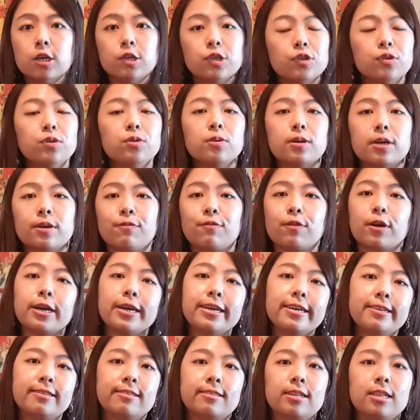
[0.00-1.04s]
so you can very
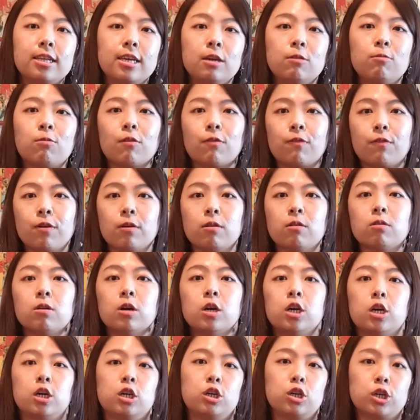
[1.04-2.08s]
easily refill
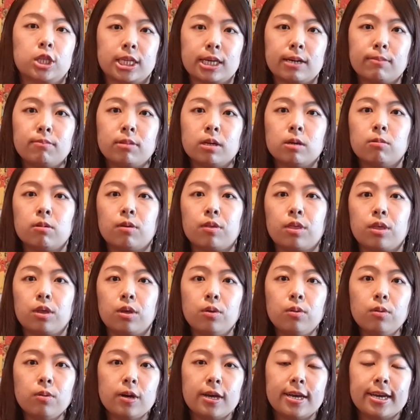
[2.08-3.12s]
your tumbler with
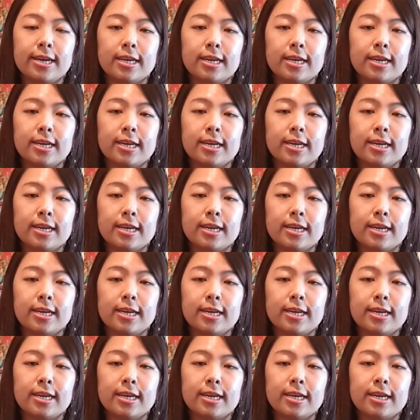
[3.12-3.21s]
you.